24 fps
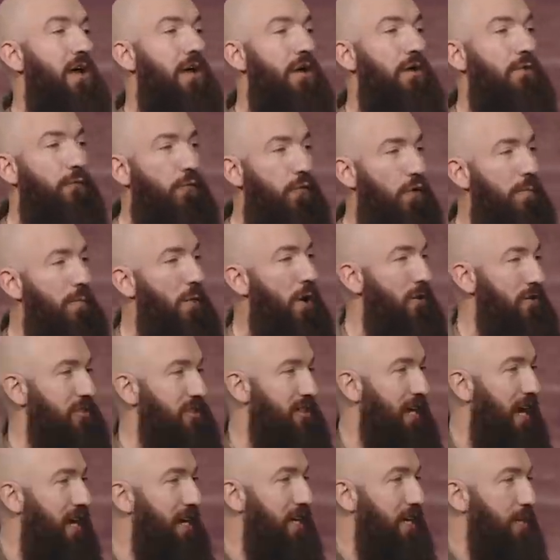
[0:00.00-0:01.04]
football
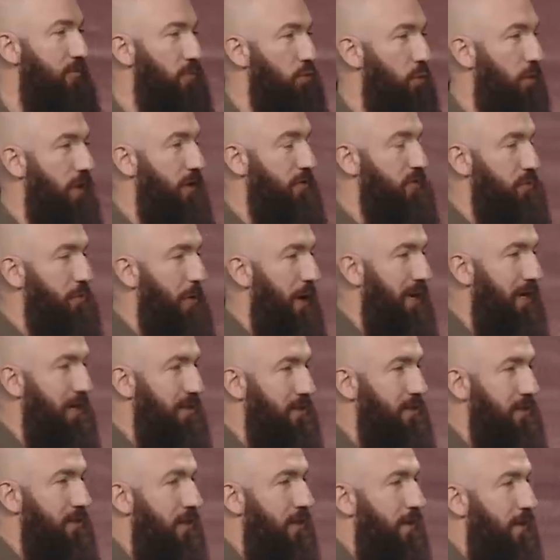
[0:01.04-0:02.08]
stadiums worth of
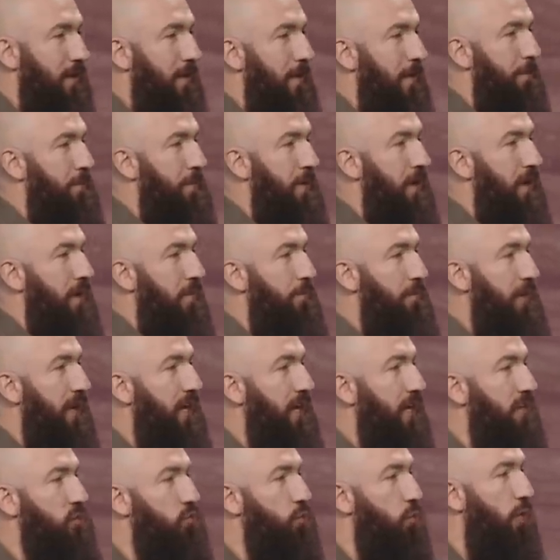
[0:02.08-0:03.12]
space
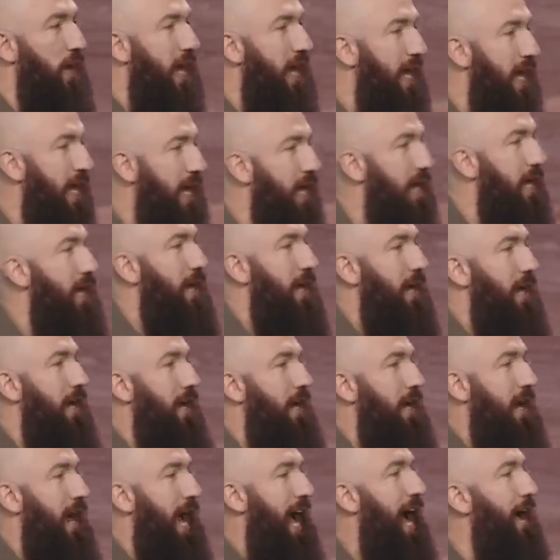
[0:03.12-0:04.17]
because we
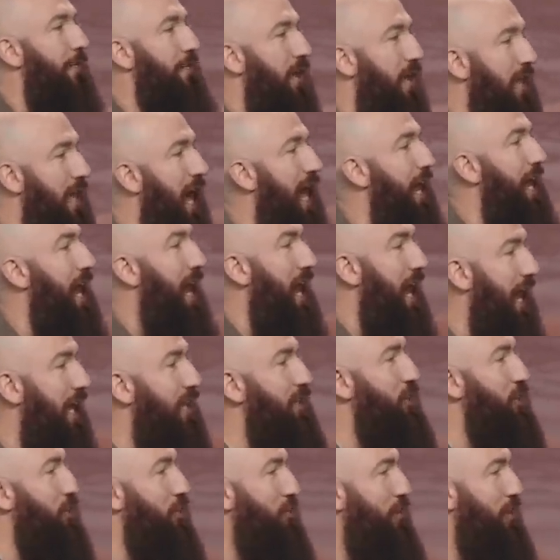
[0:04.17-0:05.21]
have a lot of
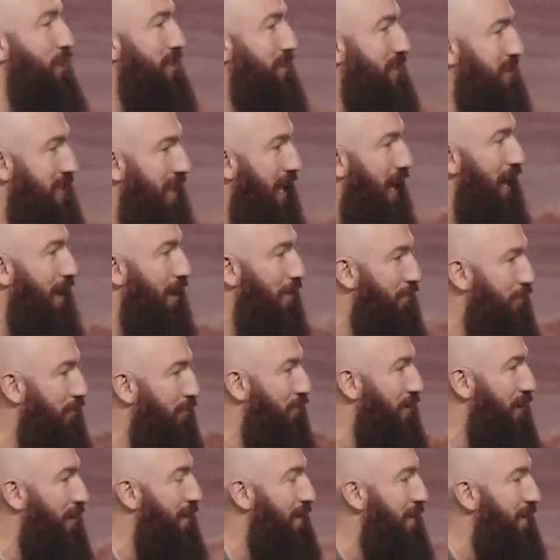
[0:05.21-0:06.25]
extra stuff.
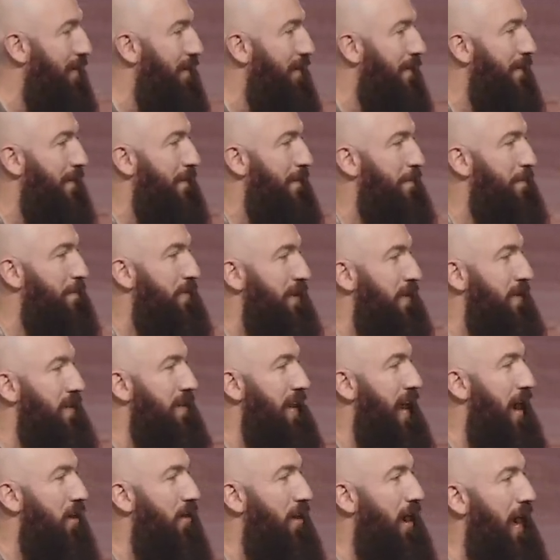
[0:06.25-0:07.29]
Yeah.
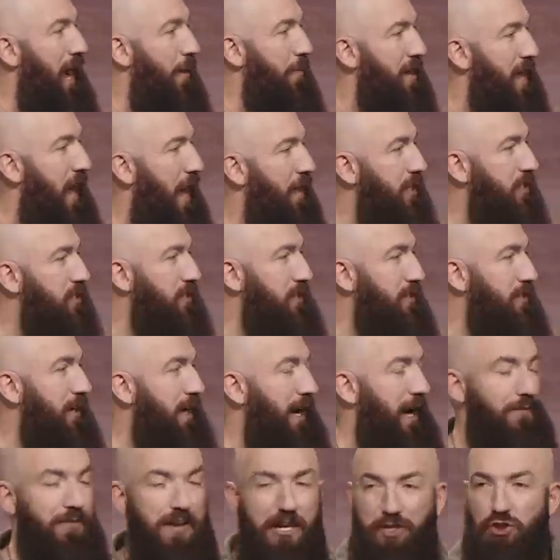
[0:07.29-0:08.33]
Now, I'll be honest,
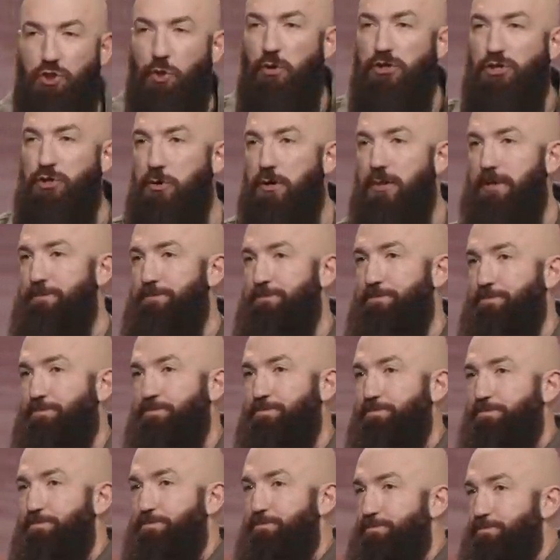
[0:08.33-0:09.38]
I've got a storage unit,
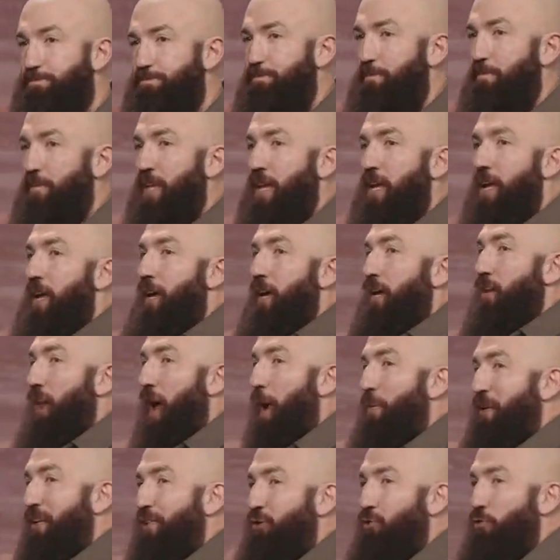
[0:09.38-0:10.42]

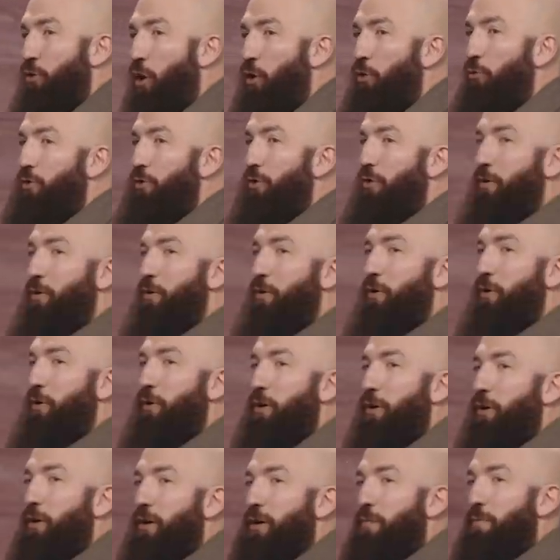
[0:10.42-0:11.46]
climate controlled.
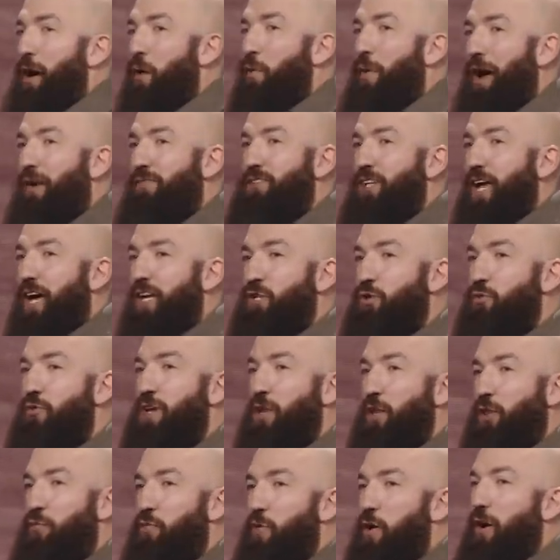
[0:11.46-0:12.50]
My wife's like, you
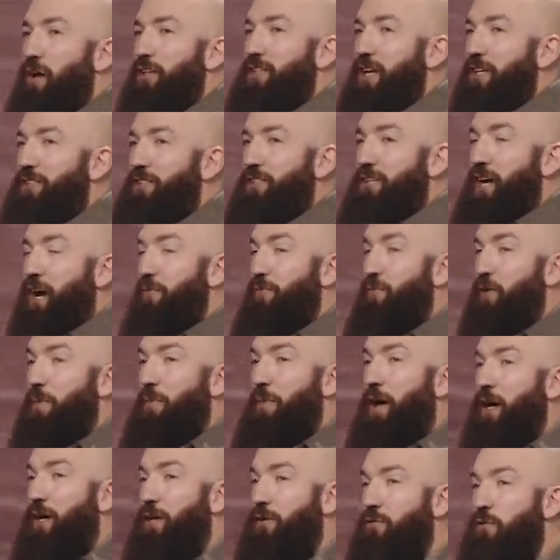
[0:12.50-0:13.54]
need to throw out that stuff. And I'm
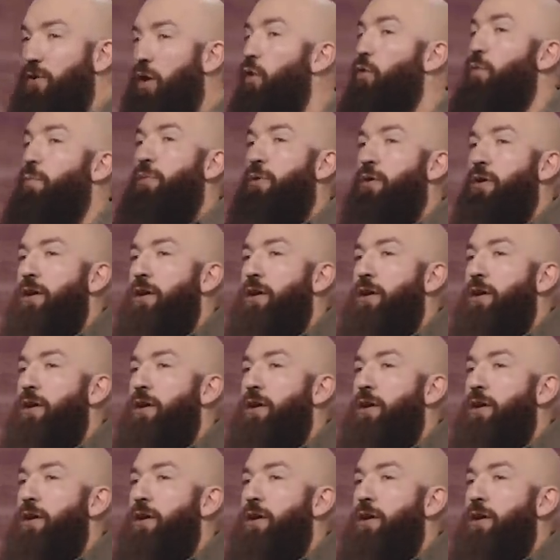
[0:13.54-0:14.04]
like, nope.